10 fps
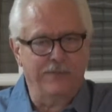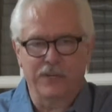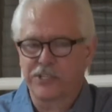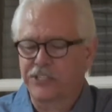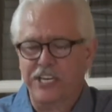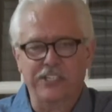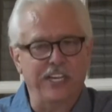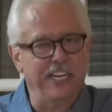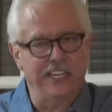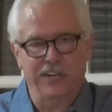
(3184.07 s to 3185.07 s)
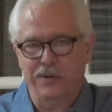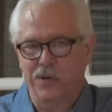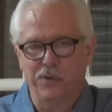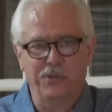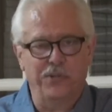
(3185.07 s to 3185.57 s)
for a 16 year
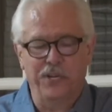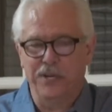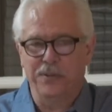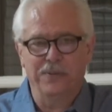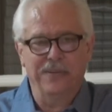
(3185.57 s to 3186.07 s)
old to do.